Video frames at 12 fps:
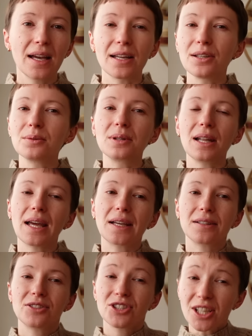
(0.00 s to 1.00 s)
and you would
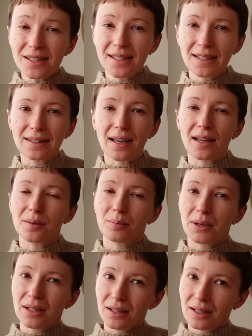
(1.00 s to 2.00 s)
like just like that,
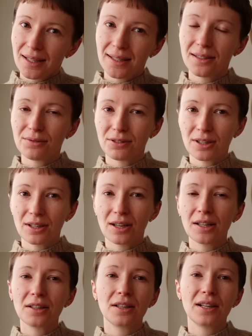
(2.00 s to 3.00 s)
but in a different
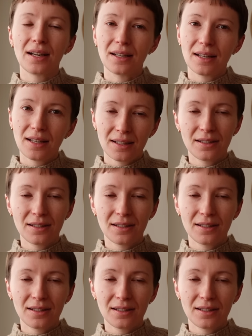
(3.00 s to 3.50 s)
color and